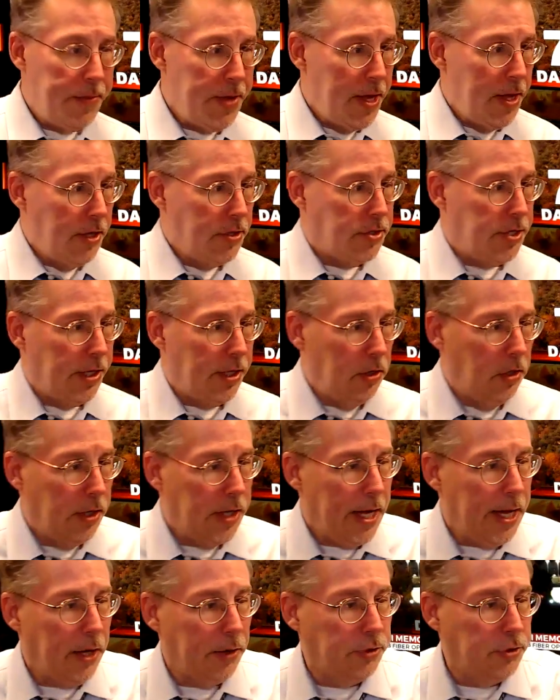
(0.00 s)
Let's take a look
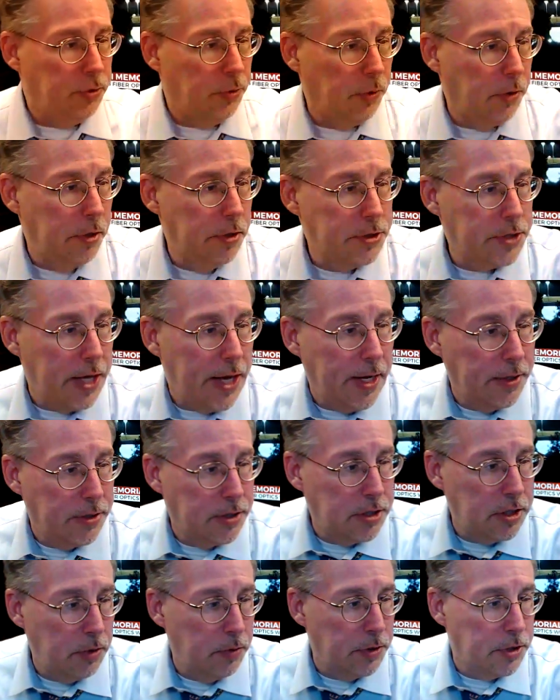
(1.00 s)
outdoors and
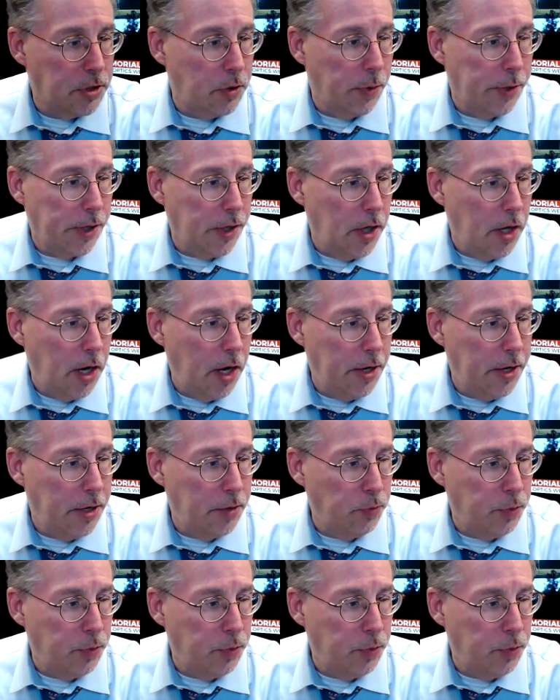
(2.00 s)
see what's going on.